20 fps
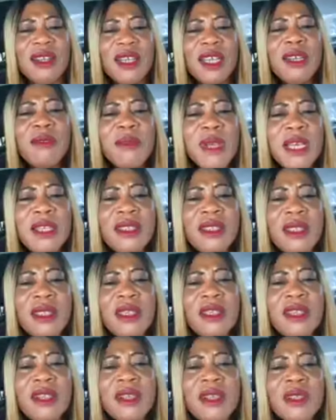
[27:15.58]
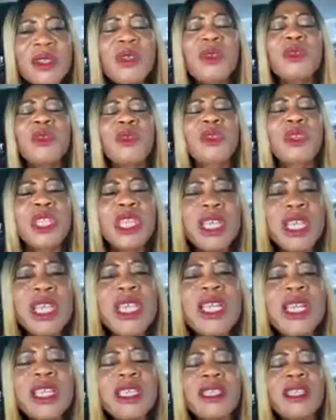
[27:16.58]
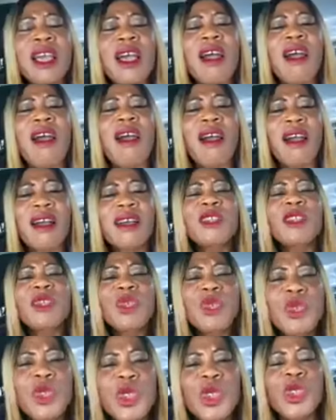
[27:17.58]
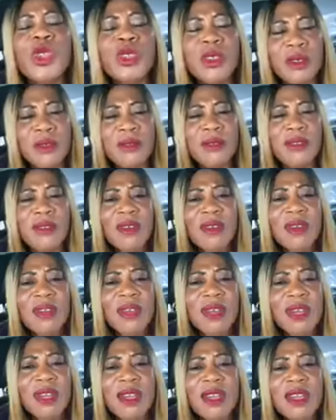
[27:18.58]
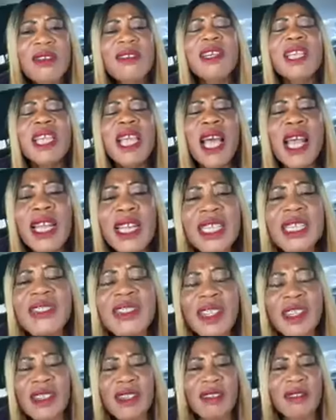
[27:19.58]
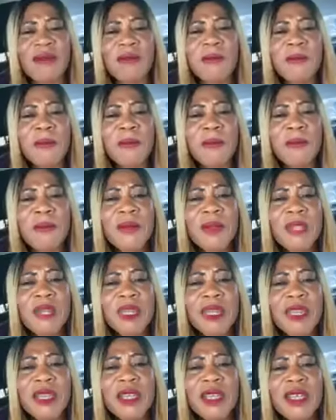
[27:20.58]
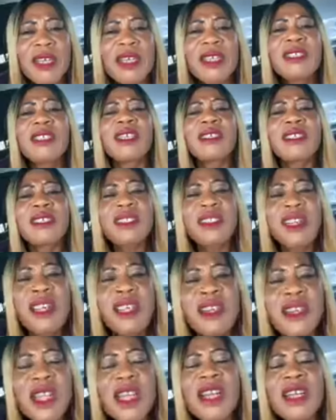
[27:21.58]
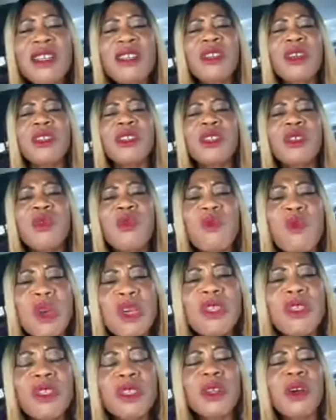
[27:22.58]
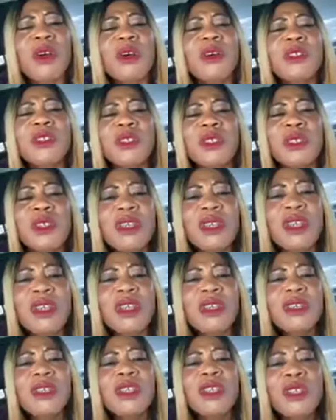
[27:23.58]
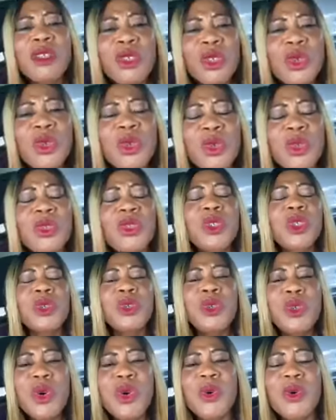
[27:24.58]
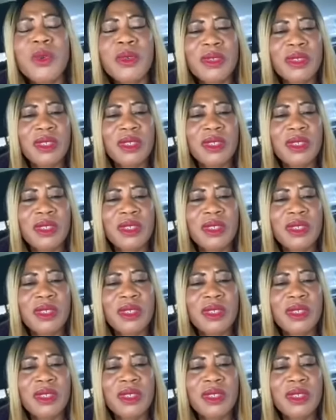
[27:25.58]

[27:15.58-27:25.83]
Amen. So these are truths, reality. The Satan doesn't want us, you, to know